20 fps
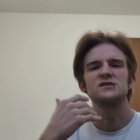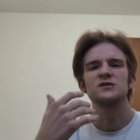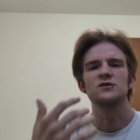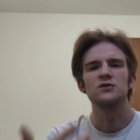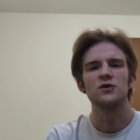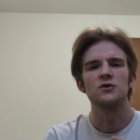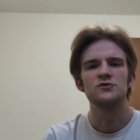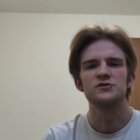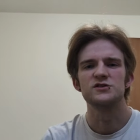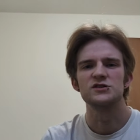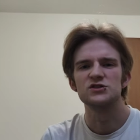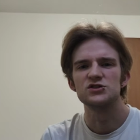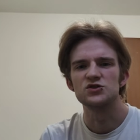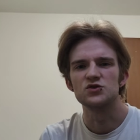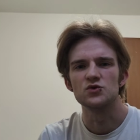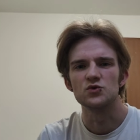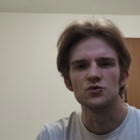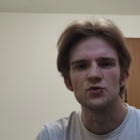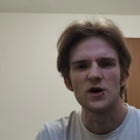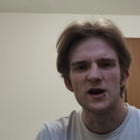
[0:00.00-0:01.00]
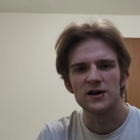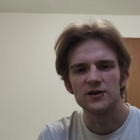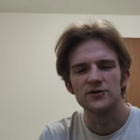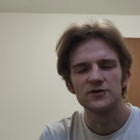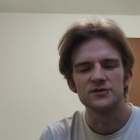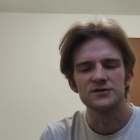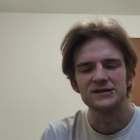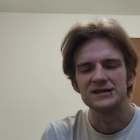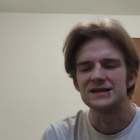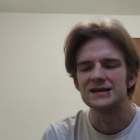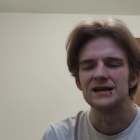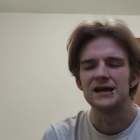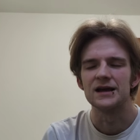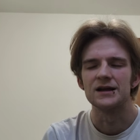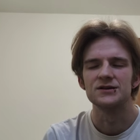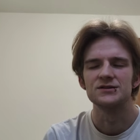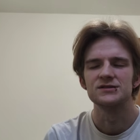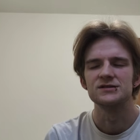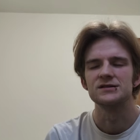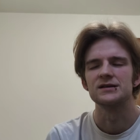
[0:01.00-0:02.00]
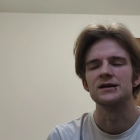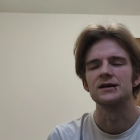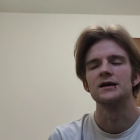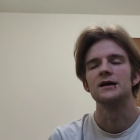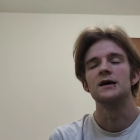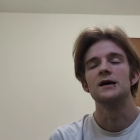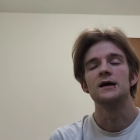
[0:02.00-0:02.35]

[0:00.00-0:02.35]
the closest to regular THC.